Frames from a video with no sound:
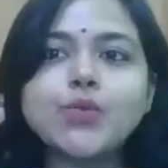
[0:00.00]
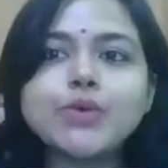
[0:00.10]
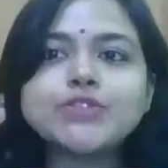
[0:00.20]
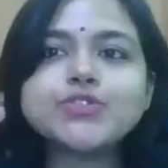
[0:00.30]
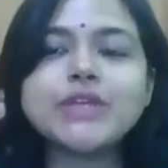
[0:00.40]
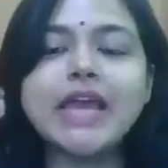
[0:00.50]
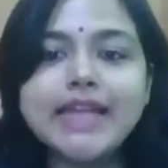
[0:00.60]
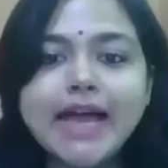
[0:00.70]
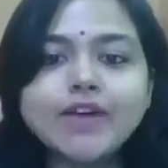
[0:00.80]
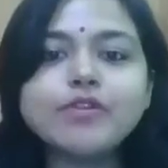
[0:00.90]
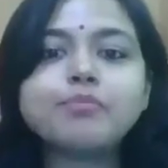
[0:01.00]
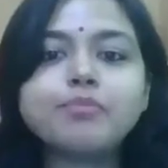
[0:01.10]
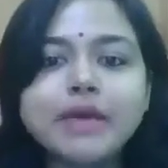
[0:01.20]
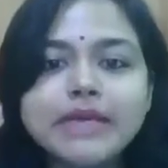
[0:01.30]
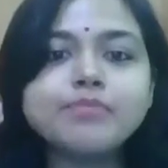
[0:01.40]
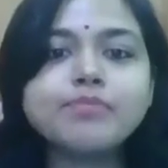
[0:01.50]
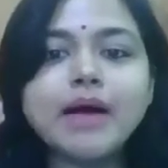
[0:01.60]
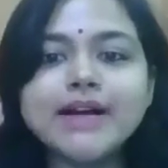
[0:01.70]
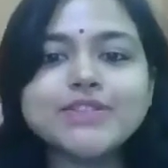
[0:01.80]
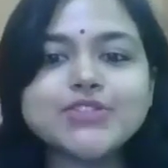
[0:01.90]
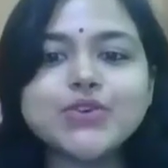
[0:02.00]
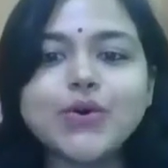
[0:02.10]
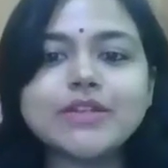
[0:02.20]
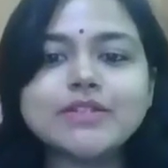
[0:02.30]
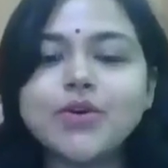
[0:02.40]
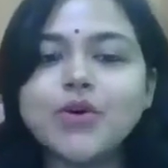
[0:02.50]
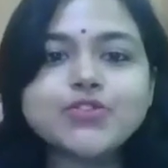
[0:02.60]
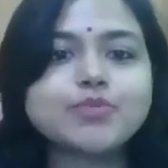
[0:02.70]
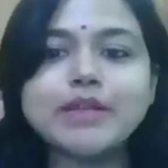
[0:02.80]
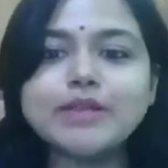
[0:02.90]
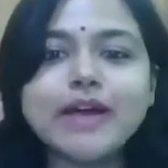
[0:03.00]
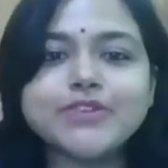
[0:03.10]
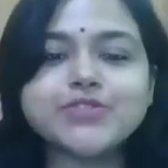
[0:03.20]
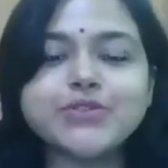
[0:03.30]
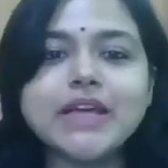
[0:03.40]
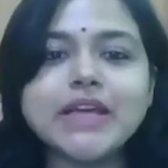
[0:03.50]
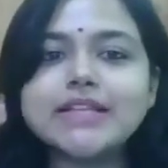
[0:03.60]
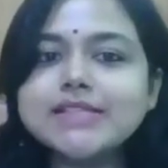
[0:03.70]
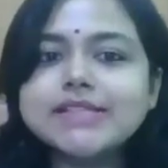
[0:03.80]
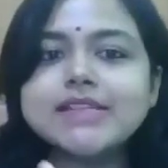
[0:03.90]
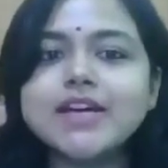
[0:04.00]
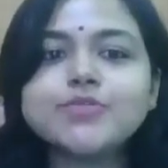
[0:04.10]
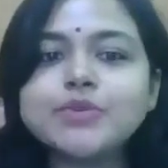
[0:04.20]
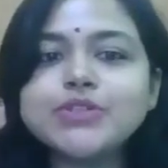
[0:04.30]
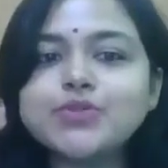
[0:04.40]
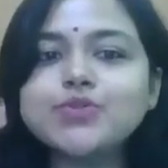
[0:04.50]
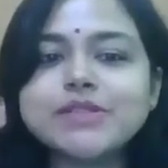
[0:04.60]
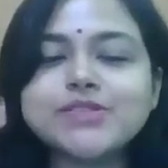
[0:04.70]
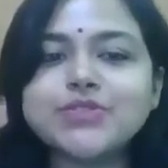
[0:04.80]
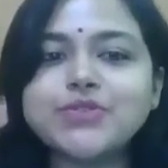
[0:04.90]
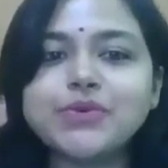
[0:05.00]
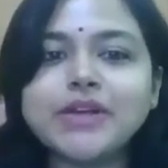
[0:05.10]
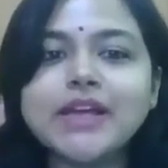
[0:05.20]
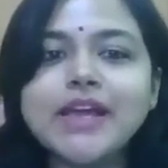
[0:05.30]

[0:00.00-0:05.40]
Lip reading: which can have a big impact on auto manufacturing? I'll start with you, Mr. Khode.